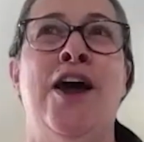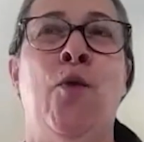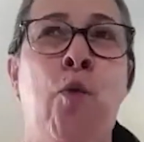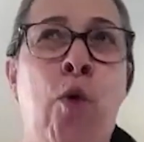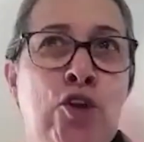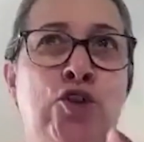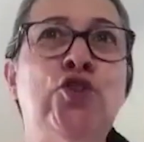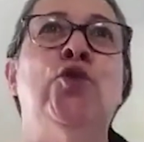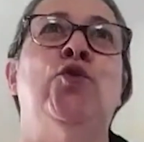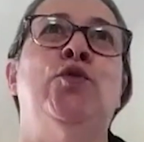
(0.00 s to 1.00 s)
what
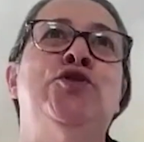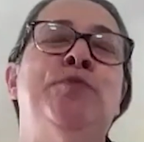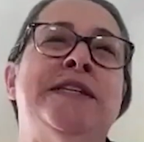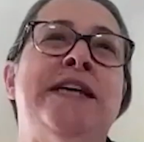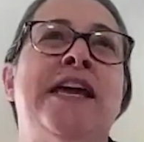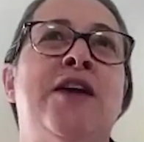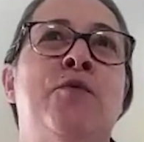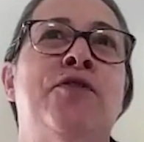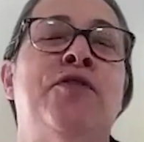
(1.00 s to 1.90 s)
tool would you be taking with